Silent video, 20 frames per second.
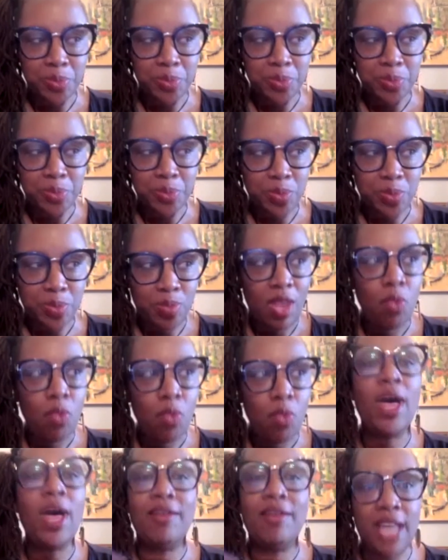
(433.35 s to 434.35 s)
we'll
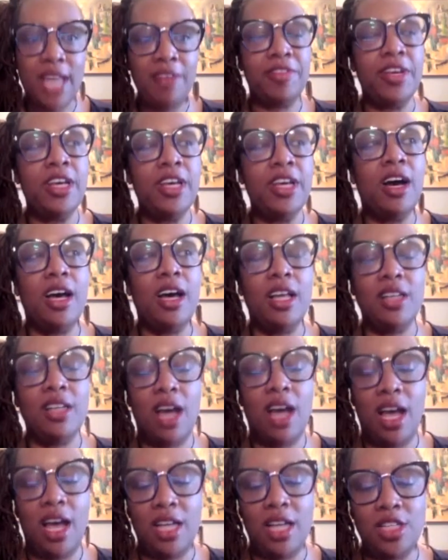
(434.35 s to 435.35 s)
have enough
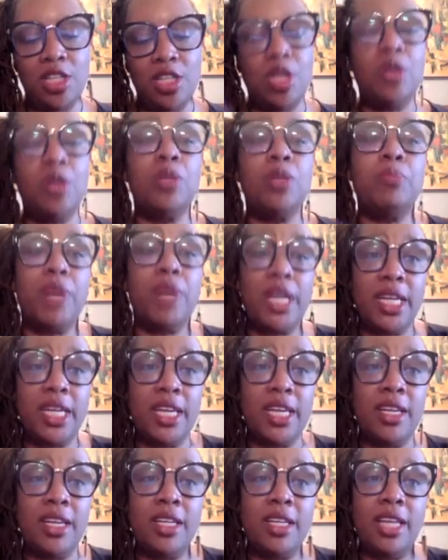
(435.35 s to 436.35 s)
uh, to go to
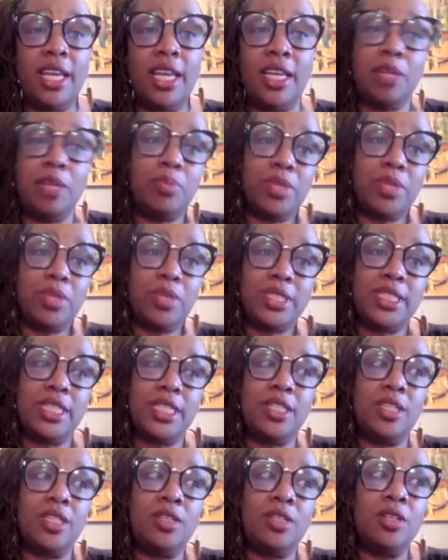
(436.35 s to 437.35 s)
market and get a book
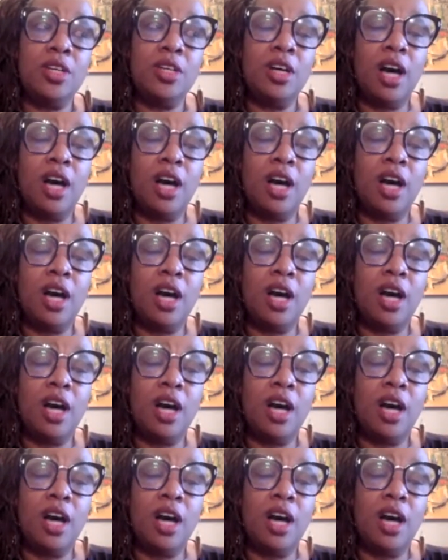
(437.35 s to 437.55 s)
deal